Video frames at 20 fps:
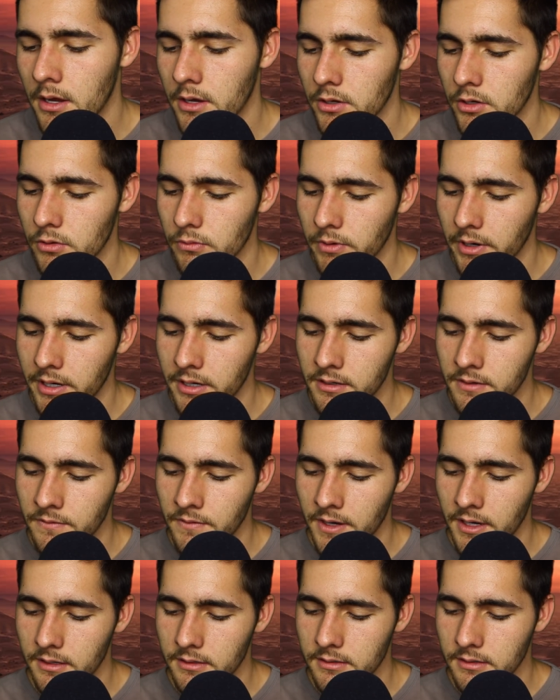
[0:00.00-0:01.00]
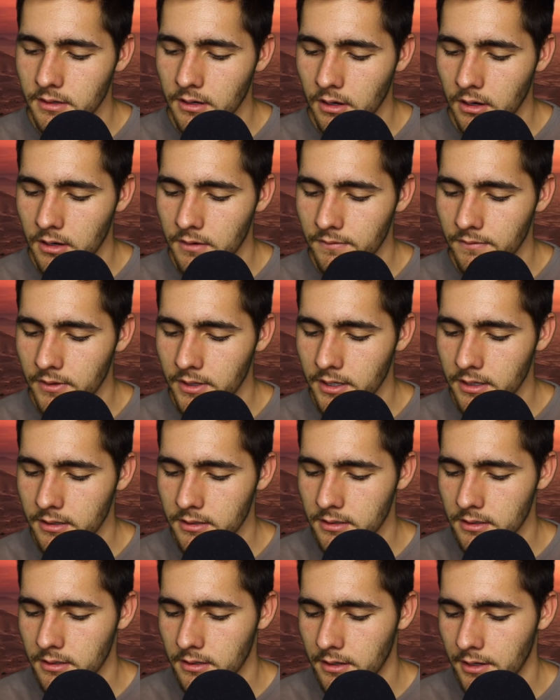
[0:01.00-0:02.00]
you're ready to face
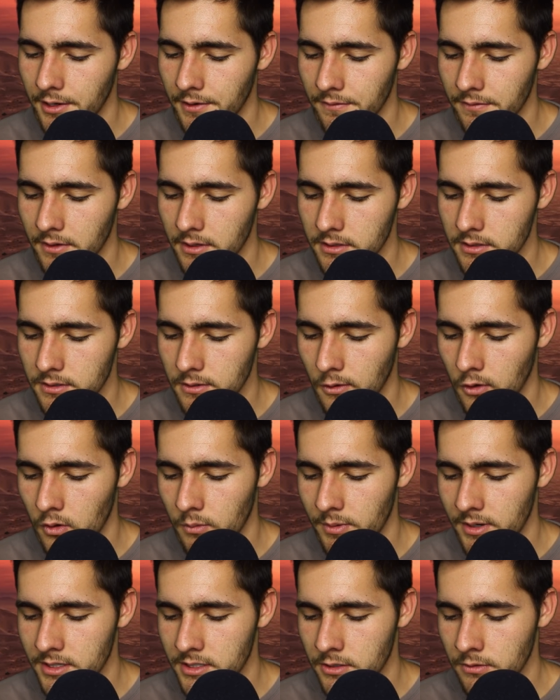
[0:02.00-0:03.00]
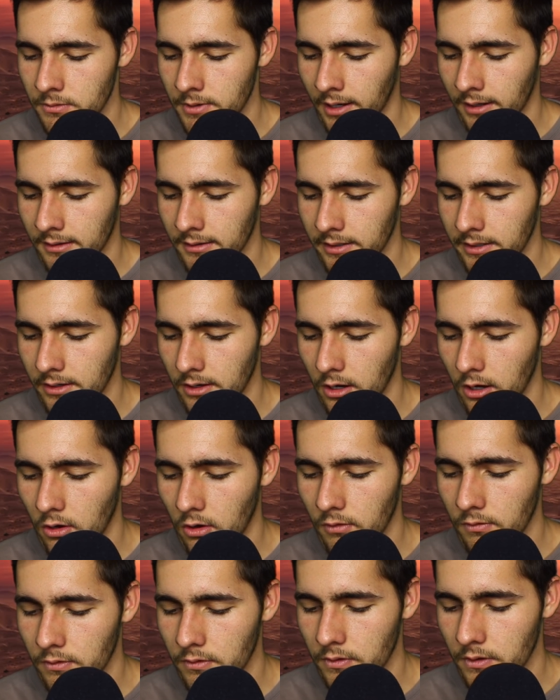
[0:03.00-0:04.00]
conflict. If the storm is directly
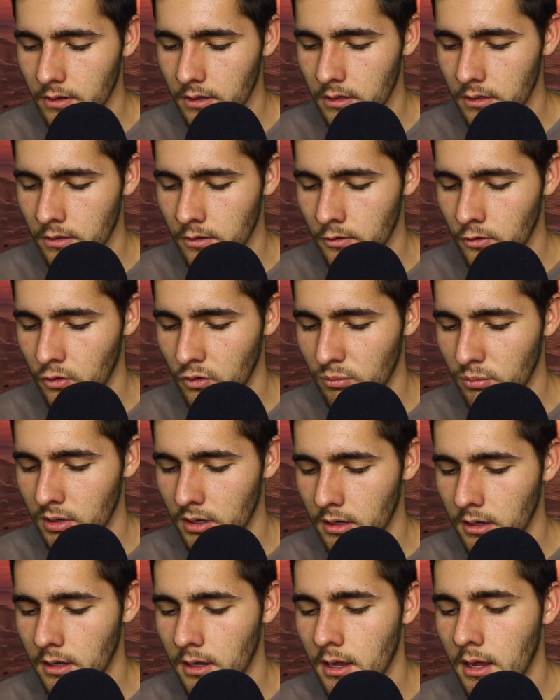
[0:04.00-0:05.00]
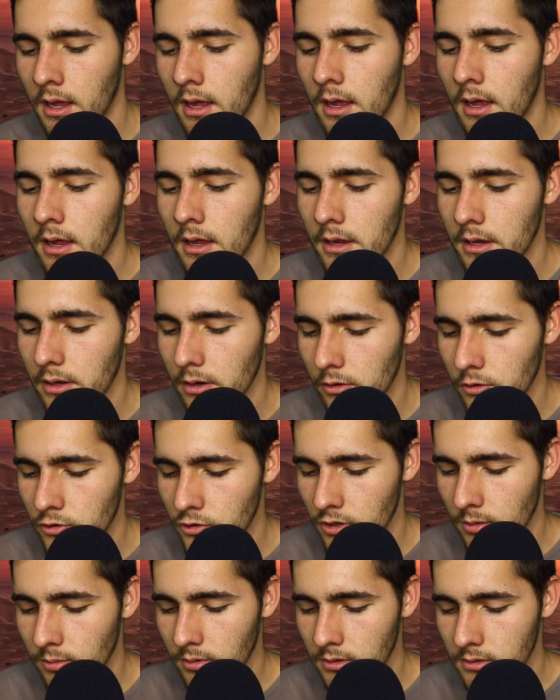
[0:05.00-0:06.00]
over the cube, your
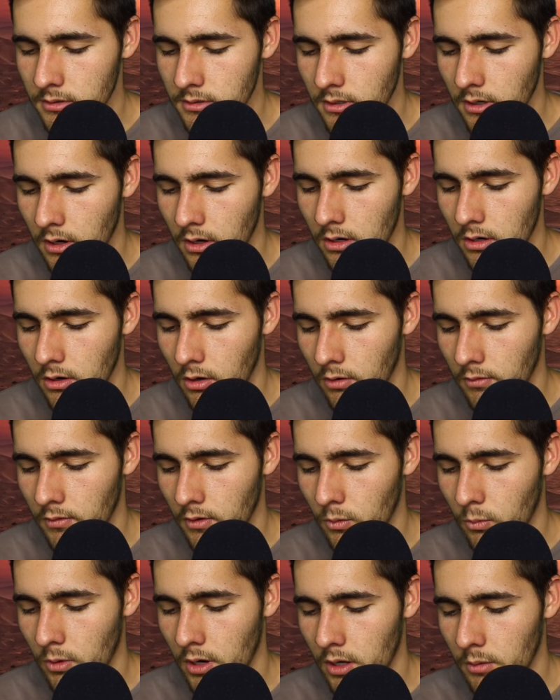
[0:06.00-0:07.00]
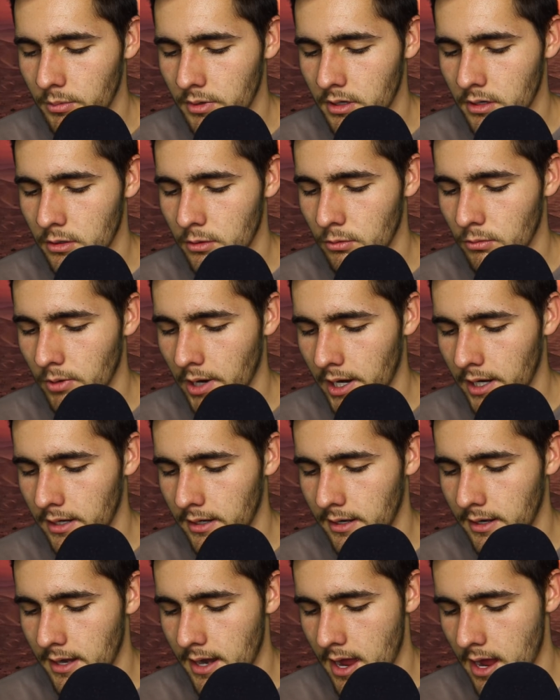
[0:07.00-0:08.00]
troubles are overwhelming you right
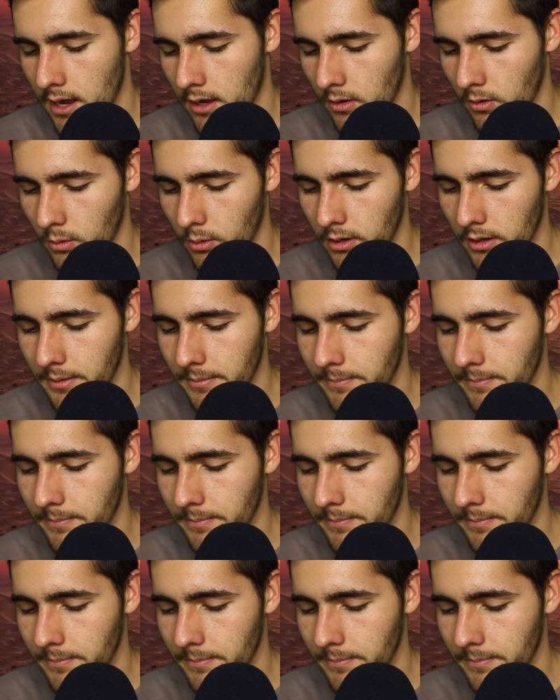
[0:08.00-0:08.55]
now.